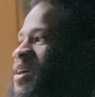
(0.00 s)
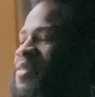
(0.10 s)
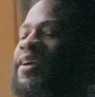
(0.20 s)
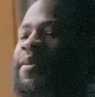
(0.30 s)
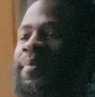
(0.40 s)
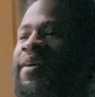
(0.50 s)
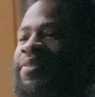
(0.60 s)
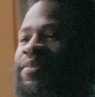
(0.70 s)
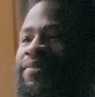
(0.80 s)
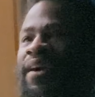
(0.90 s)
think about
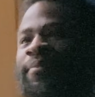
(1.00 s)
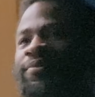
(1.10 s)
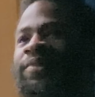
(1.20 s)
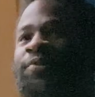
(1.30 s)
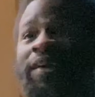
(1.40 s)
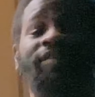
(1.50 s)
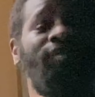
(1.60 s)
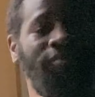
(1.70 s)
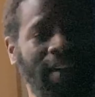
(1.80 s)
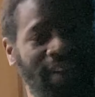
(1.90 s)
those times when you
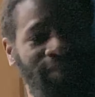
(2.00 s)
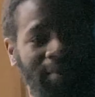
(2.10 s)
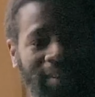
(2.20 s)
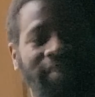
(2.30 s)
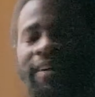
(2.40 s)
interact with each